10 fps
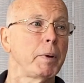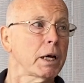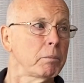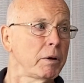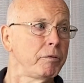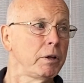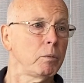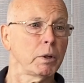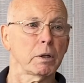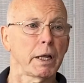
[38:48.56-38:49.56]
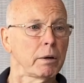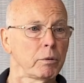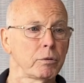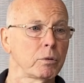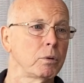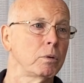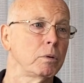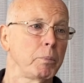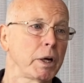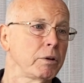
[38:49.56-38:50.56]
back on my feet, went to language
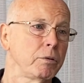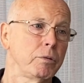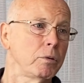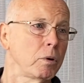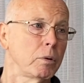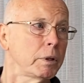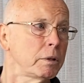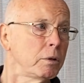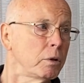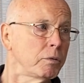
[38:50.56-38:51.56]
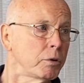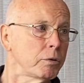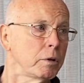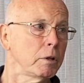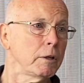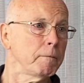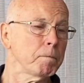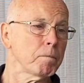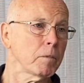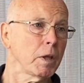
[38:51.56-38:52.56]
school, practiced judo at the university
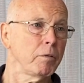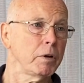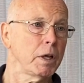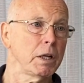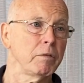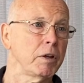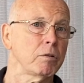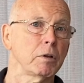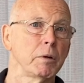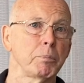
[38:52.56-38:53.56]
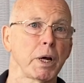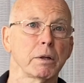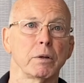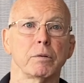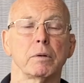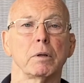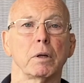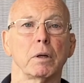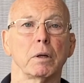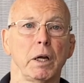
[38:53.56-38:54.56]
every day, and eventually practiced
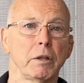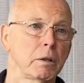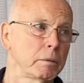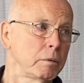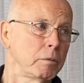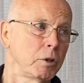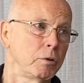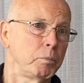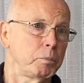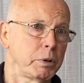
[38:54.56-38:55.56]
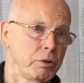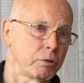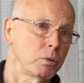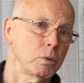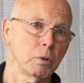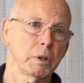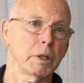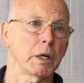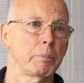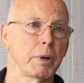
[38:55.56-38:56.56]
at the police school. And
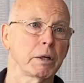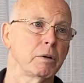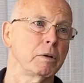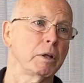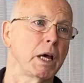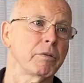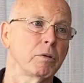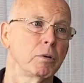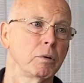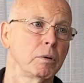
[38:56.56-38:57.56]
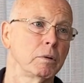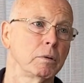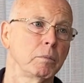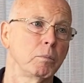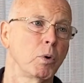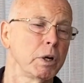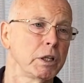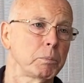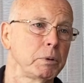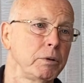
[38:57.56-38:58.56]
then I practiced in the afternoon, morning
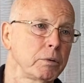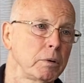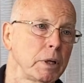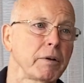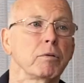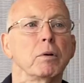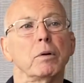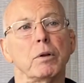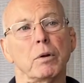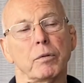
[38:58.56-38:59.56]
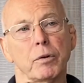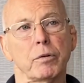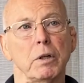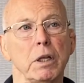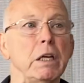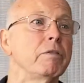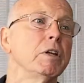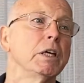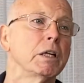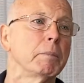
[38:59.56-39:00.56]
at the police school, afternoon at the university,
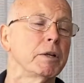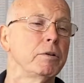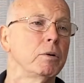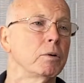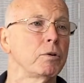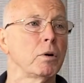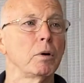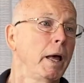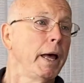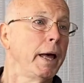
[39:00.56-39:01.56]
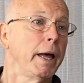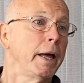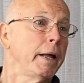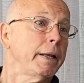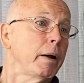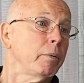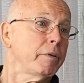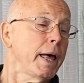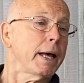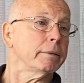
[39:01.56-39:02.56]
evening at a machi dojo. And that was
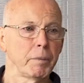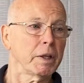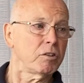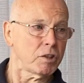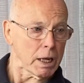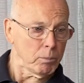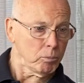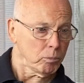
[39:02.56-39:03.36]
that. The same